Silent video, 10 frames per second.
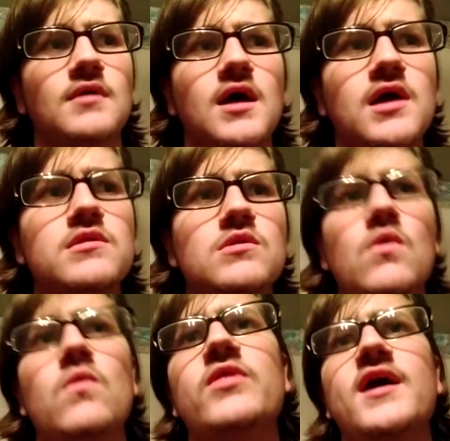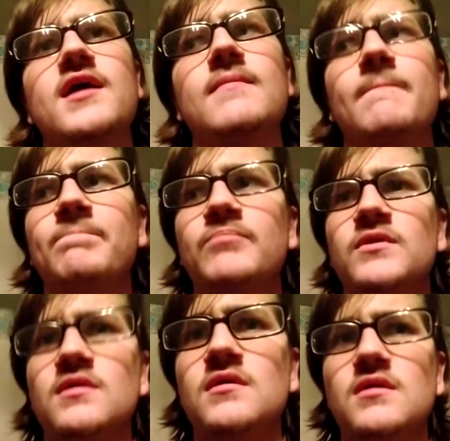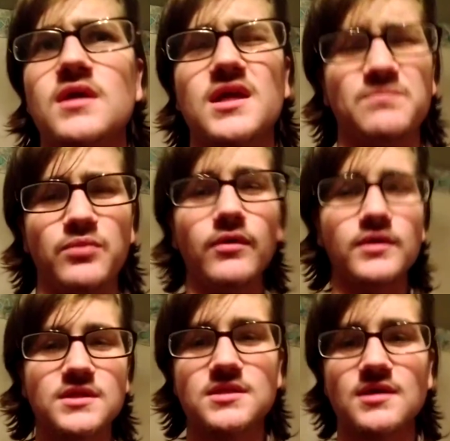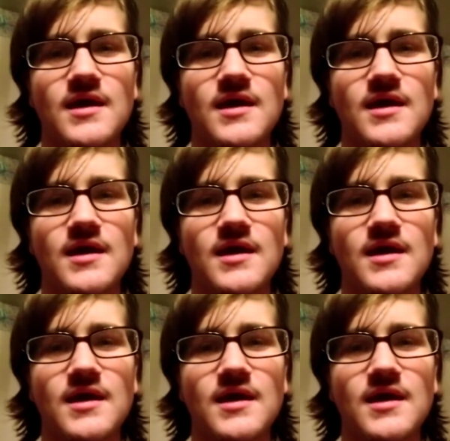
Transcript: I know that it puts